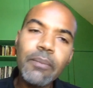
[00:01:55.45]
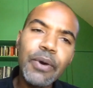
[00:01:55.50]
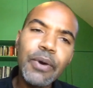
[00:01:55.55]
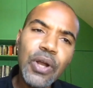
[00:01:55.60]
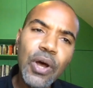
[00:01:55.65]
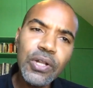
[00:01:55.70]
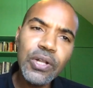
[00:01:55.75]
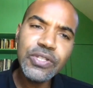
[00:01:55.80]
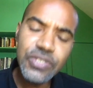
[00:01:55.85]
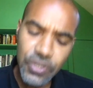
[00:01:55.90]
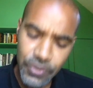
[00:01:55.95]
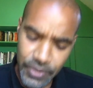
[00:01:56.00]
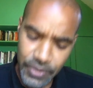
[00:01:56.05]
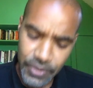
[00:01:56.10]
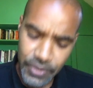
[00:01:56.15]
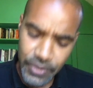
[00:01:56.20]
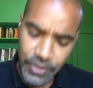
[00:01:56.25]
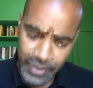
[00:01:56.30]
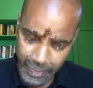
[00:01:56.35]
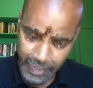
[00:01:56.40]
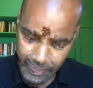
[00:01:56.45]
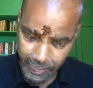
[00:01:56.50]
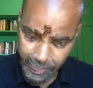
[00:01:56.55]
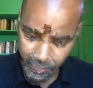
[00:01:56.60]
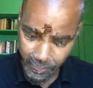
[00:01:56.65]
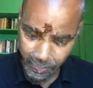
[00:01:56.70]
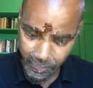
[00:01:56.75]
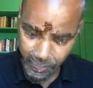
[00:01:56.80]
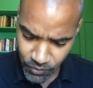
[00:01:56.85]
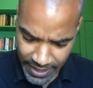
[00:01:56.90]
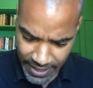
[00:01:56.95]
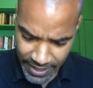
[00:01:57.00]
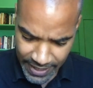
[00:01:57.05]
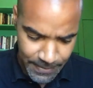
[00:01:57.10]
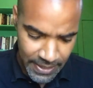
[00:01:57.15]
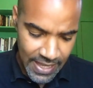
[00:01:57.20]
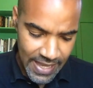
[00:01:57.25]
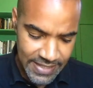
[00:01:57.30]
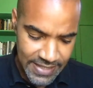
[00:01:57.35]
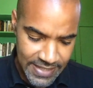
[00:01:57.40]
but also hidden away,
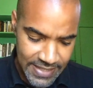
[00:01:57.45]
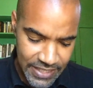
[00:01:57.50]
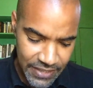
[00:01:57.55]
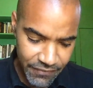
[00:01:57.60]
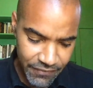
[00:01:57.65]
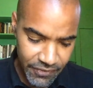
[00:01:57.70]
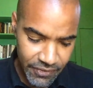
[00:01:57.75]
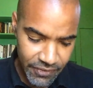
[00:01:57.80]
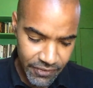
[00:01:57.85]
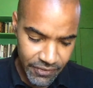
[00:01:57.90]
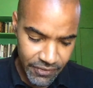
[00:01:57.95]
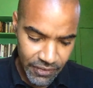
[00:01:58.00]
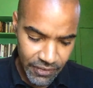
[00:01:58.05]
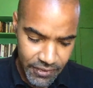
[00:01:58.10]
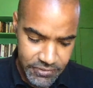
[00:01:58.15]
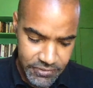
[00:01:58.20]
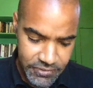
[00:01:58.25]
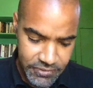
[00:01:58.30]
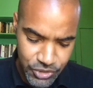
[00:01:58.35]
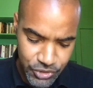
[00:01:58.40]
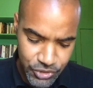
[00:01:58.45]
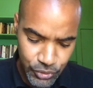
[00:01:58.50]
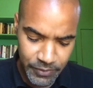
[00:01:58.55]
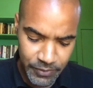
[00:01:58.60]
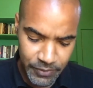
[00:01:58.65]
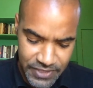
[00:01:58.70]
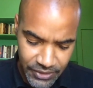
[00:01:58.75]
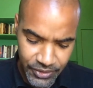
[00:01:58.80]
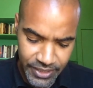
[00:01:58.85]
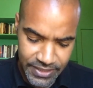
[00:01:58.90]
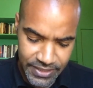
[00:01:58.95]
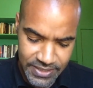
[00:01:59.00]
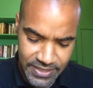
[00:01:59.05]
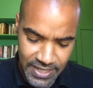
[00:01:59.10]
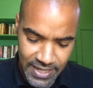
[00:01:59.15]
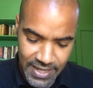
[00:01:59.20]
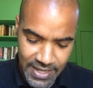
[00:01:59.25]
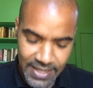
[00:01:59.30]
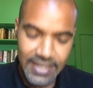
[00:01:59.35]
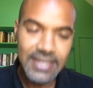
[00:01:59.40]
as if in a large tomb of
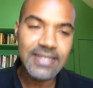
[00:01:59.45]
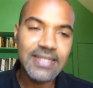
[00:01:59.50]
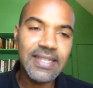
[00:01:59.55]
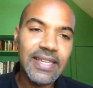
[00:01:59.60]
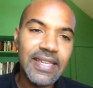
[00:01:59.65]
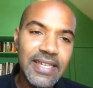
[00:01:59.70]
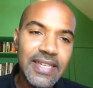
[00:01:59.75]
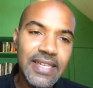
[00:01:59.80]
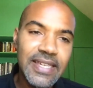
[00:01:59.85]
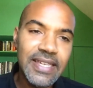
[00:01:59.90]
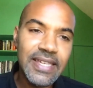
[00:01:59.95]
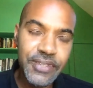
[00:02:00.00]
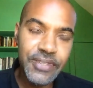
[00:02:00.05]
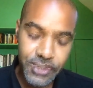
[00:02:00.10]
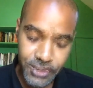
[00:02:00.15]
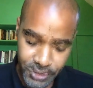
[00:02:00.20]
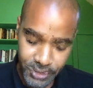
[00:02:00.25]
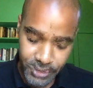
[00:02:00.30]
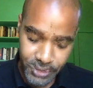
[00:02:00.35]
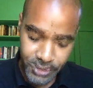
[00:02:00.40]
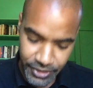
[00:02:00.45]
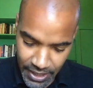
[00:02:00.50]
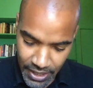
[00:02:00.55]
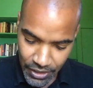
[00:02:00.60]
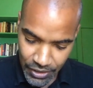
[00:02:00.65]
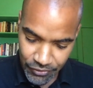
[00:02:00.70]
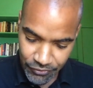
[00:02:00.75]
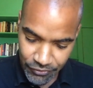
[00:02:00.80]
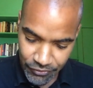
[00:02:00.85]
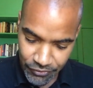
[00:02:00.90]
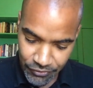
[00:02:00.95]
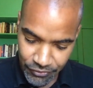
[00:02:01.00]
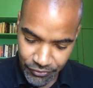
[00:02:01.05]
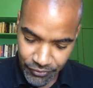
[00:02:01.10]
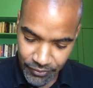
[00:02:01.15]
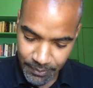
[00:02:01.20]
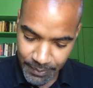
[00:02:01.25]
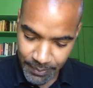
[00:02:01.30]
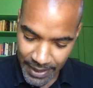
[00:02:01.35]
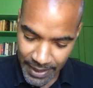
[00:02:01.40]
secrets, is the history
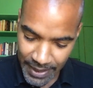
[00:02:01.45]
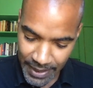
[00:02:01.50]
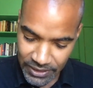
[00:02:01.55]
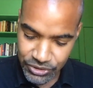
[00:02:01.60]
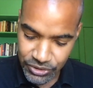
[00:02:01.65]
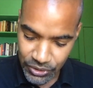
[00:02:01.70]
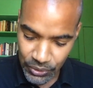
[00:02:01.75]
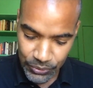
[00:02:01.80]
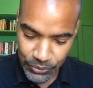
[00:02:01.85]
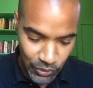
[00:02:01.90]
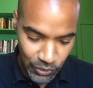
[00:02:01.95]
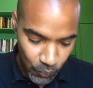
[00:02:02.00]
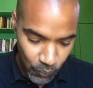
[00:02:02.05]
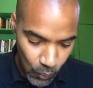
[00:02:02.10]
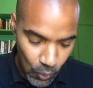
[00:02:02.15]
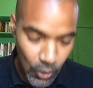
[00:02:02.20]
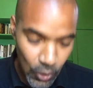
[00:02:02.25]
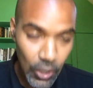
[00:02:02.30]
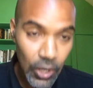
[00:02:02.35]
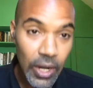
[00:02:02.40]
of Belgian colonial